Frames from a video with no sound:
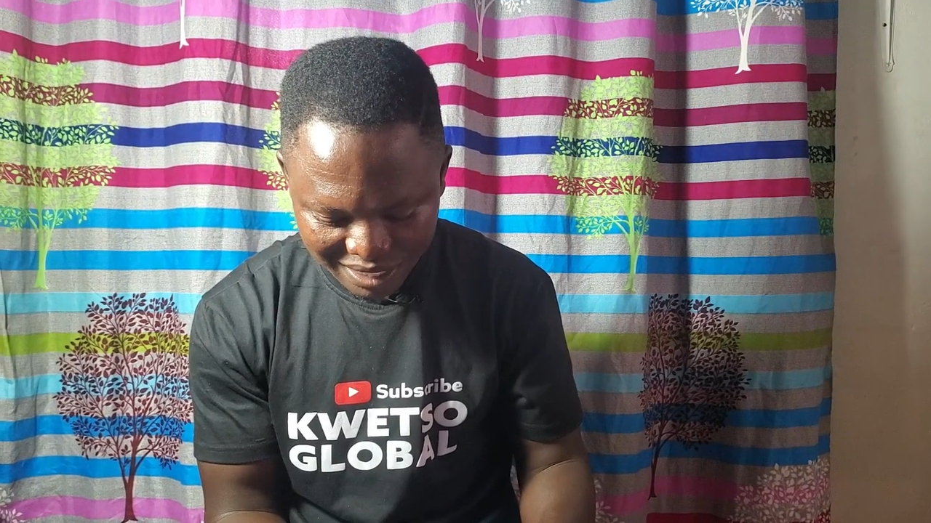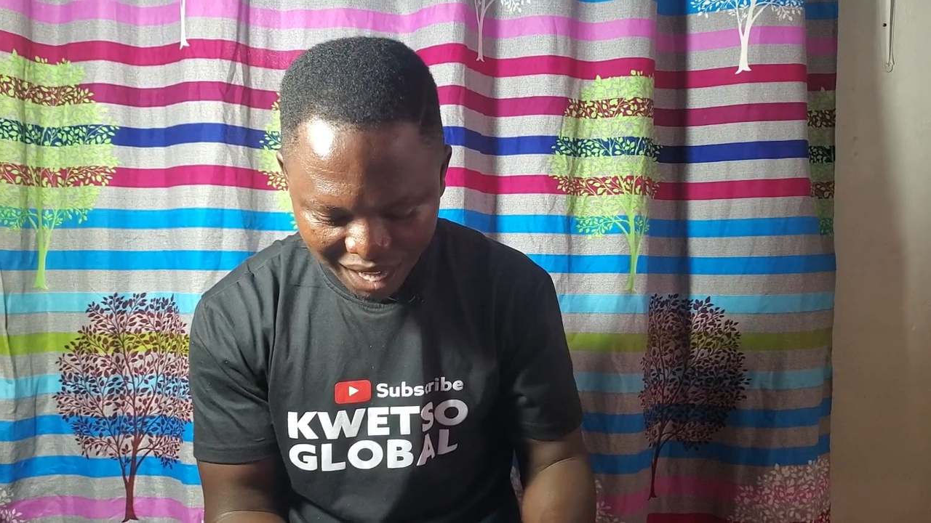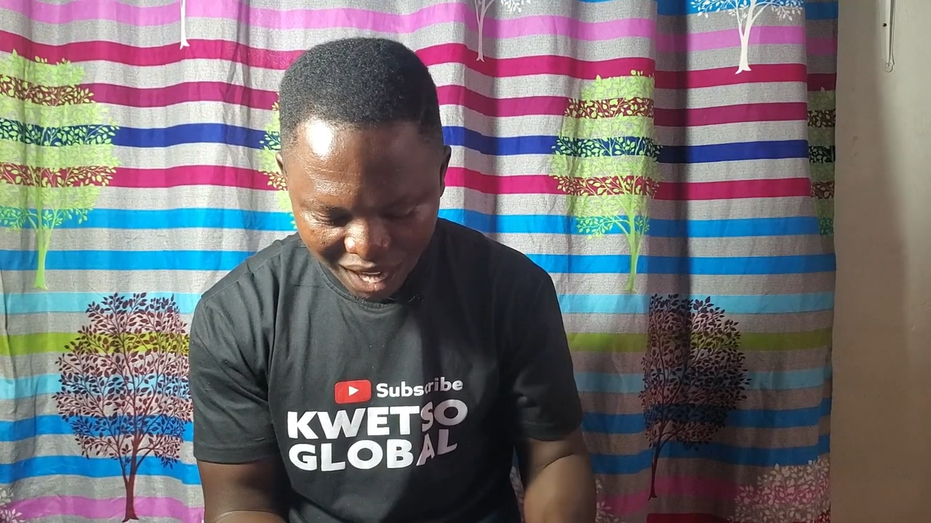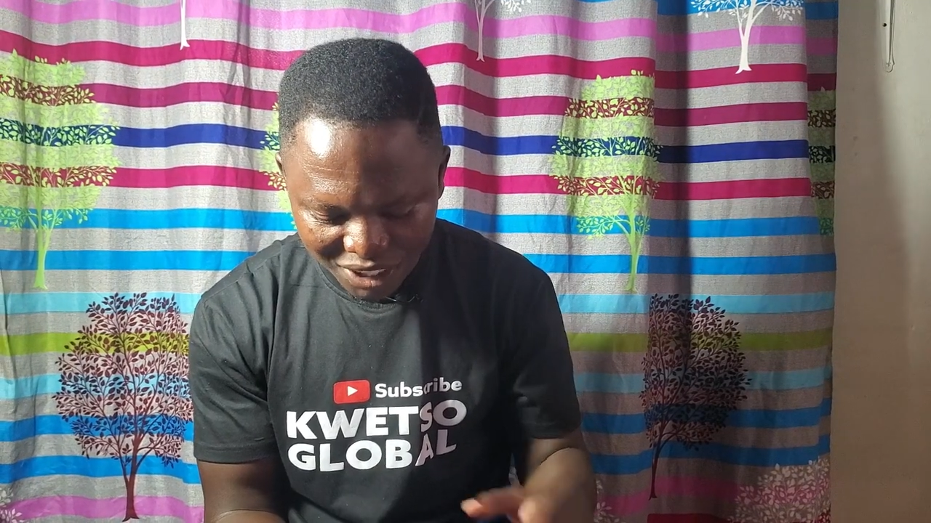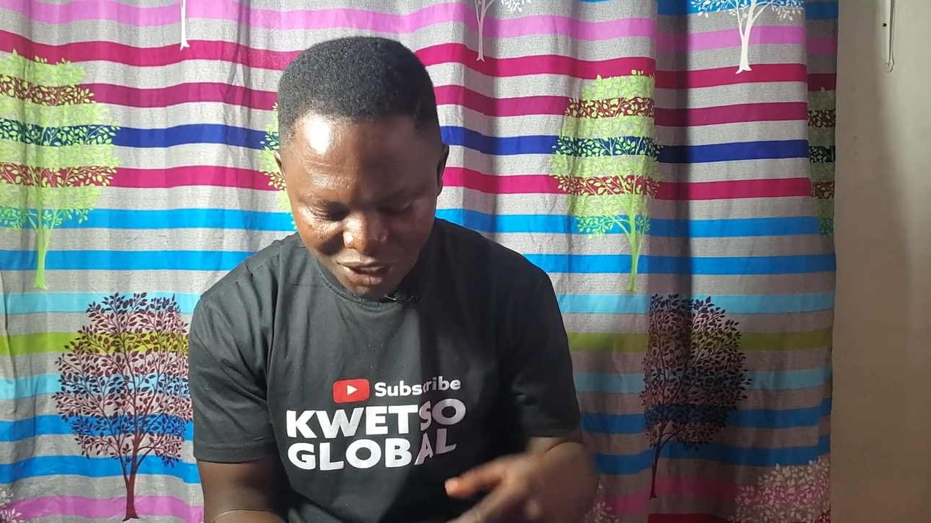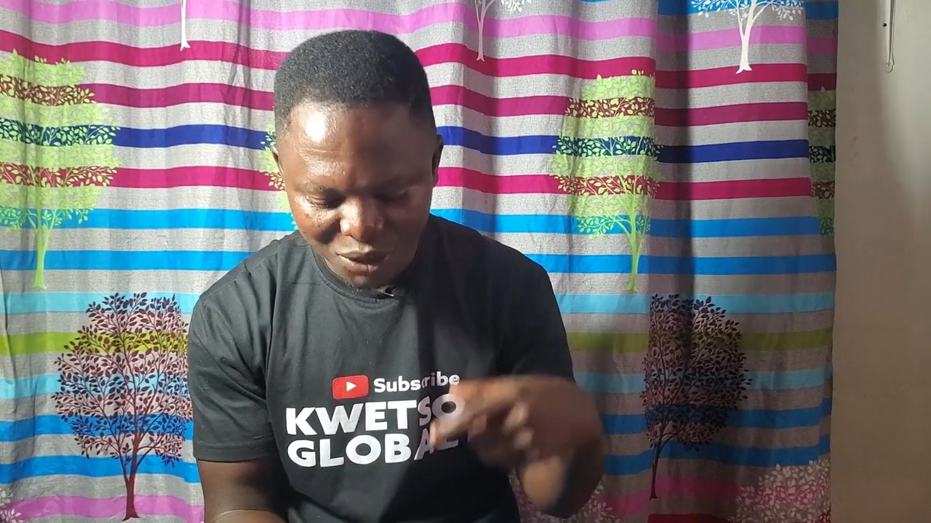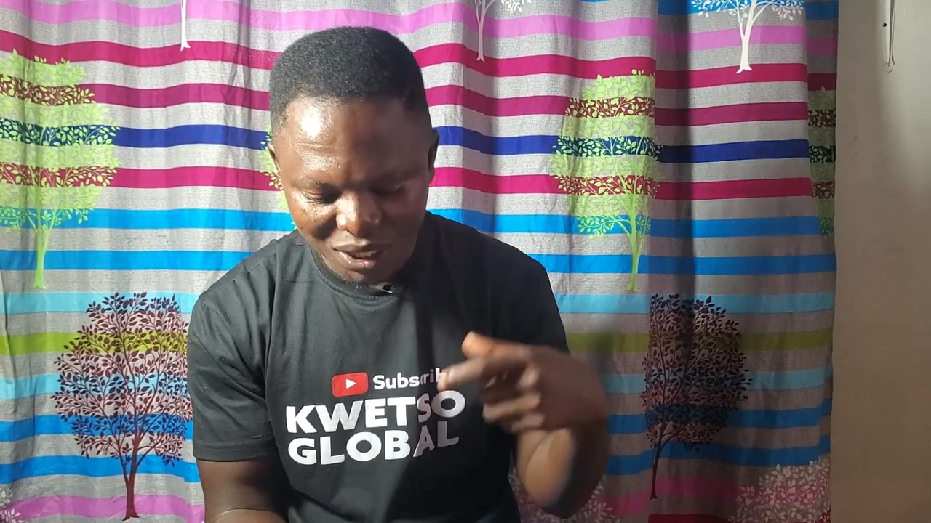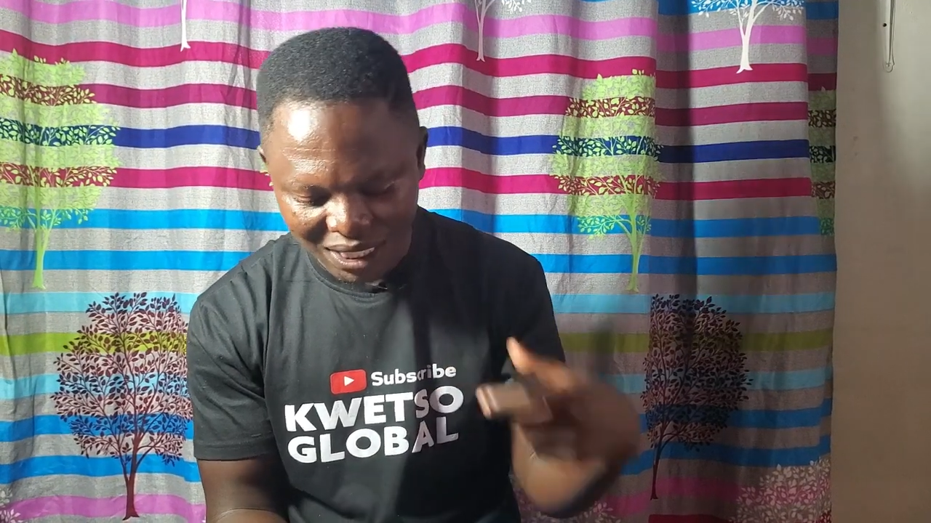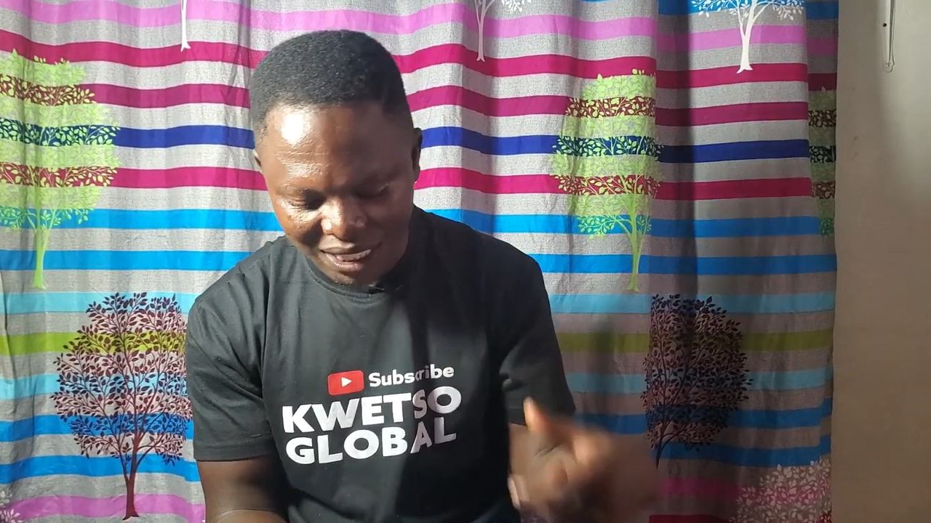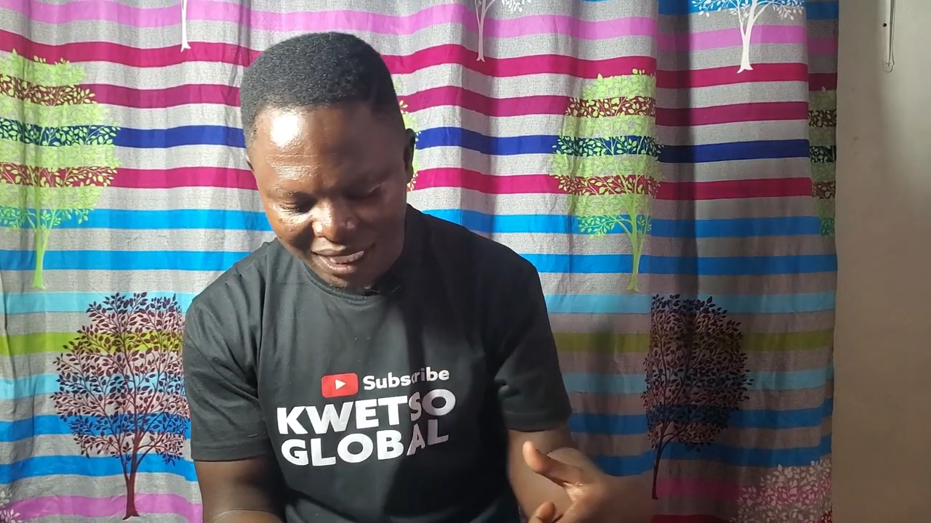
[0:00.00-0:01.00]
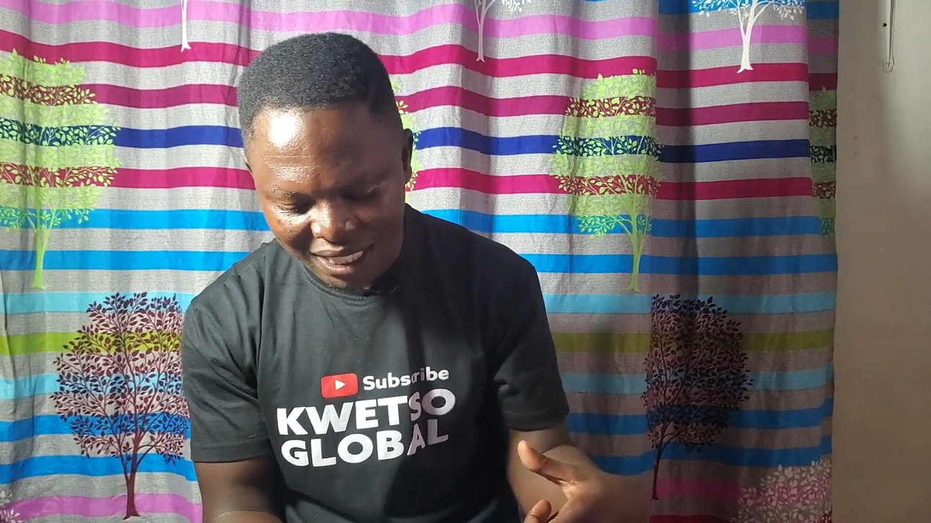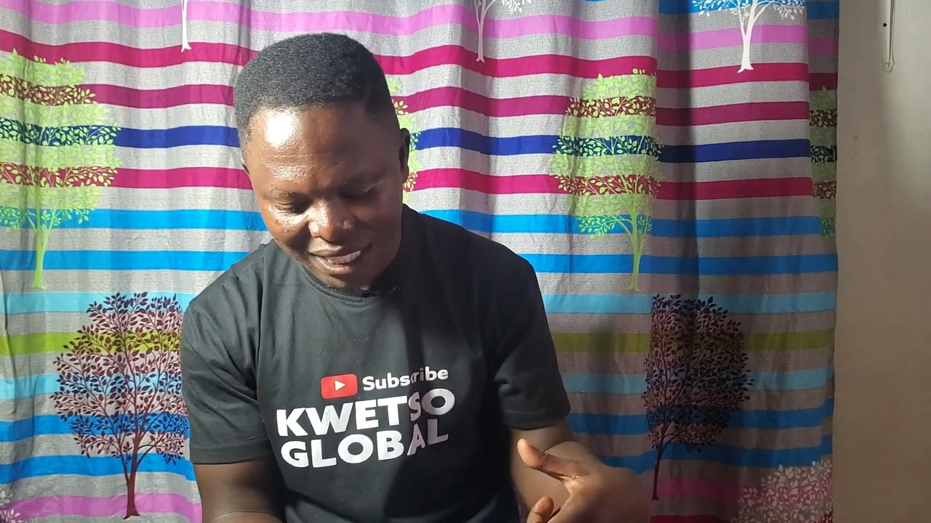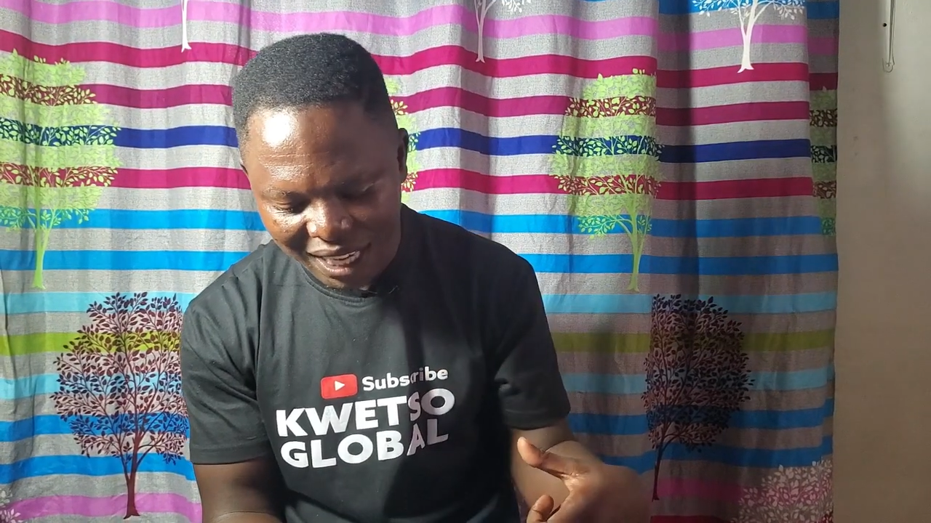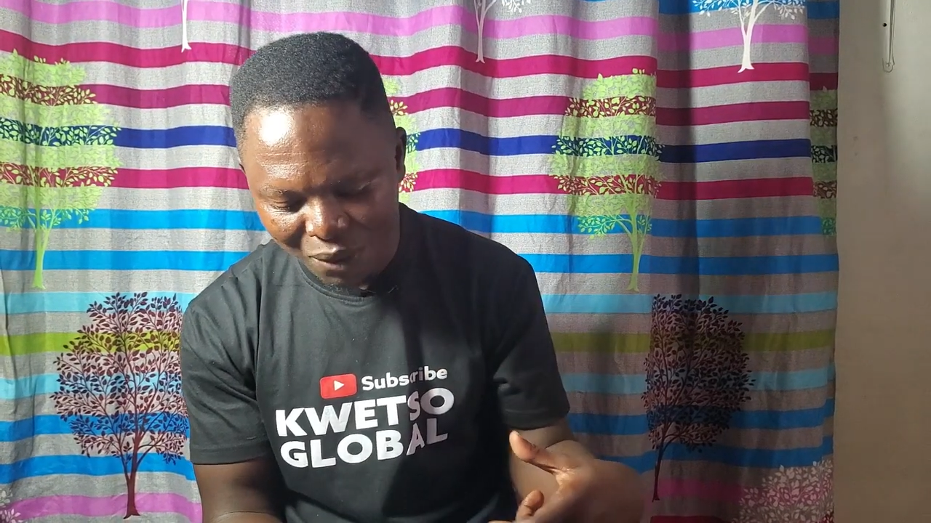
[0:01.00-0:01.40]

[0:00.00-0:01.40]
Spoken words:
How did you think